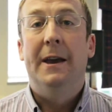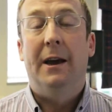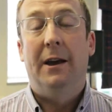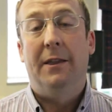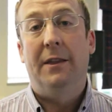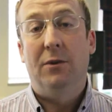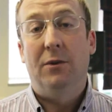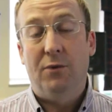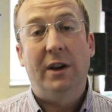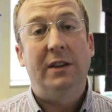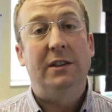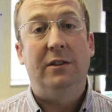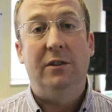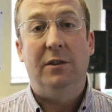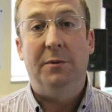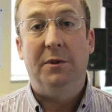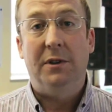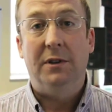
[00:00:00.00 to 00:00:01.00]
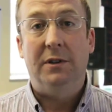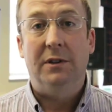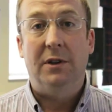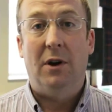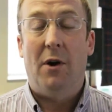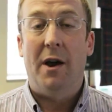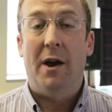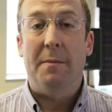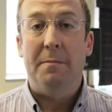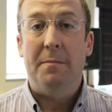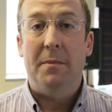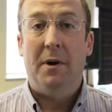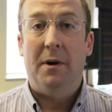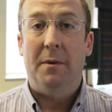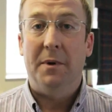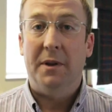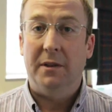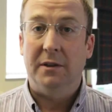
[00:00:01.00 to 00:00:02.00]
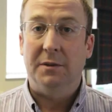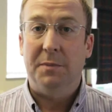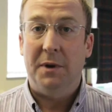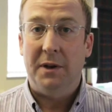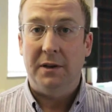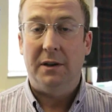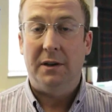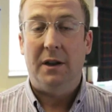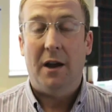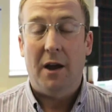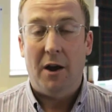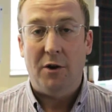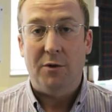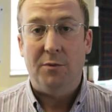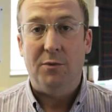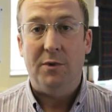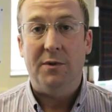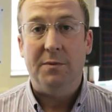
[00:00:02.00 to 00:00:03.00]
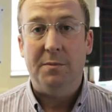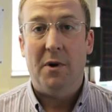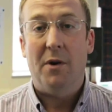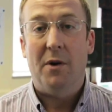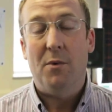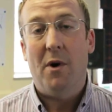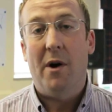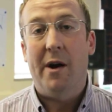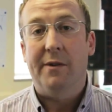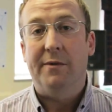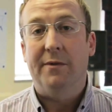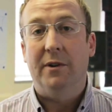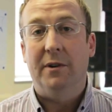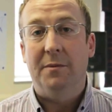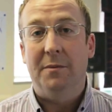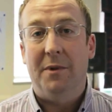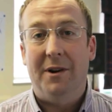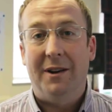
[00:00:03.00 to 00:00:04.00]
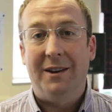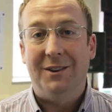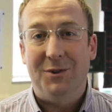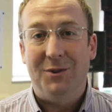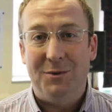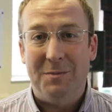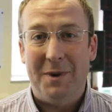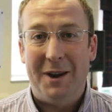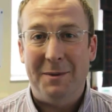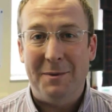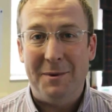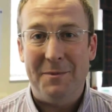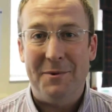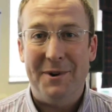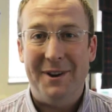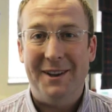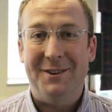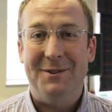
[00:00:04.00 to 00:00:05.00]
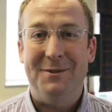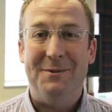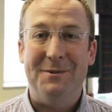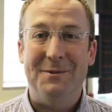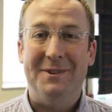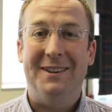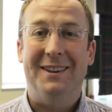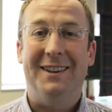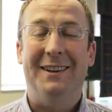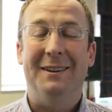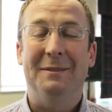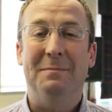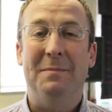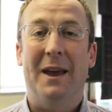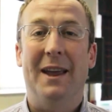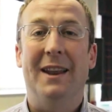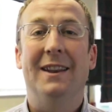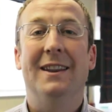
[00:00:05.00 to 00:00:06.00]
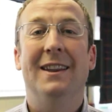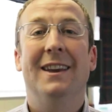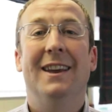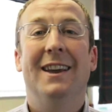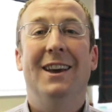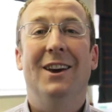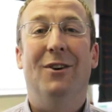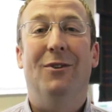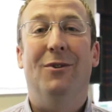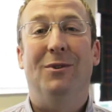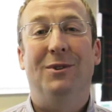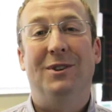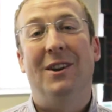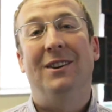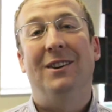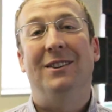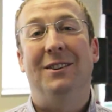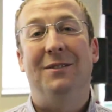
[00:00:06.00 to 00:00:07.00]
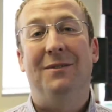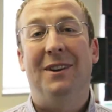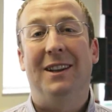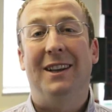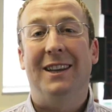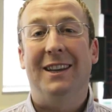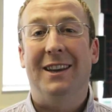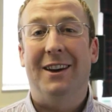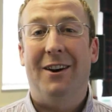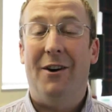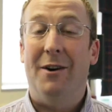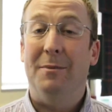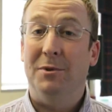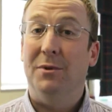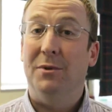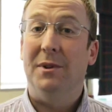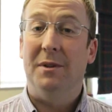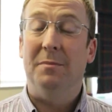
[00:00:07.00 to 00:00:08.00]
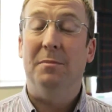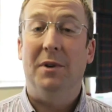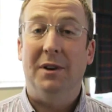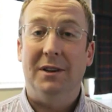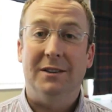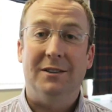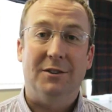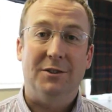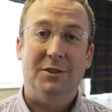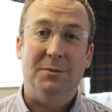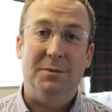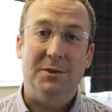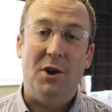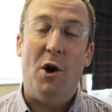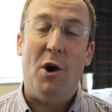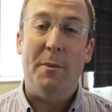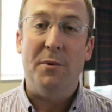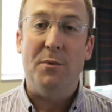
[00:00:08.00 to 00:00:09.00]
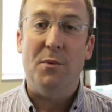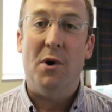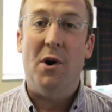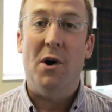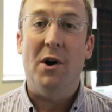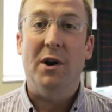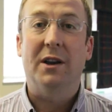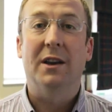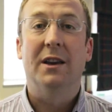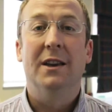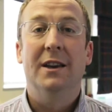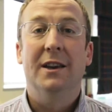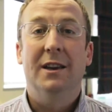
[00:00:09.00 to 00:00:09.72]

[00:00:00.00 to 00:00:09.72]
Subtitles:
And then the rest of the time, I'm either spending at home with my wife and my new baby boy called Ben, or alternatively, I'm doing the Pull Your Socks Up Simon work,